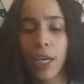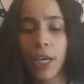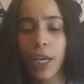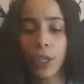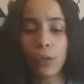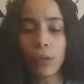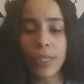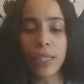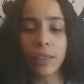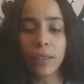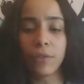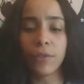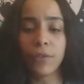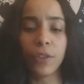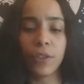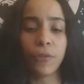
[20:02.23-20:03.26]
You see the
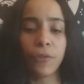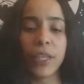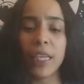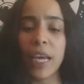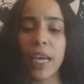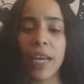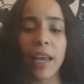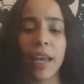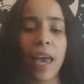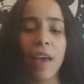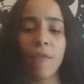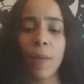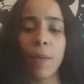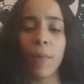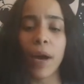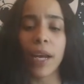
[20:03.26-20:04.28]
divinity in
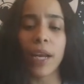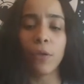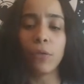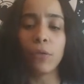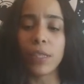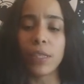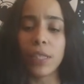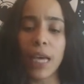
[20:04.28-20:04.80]
everybody. You see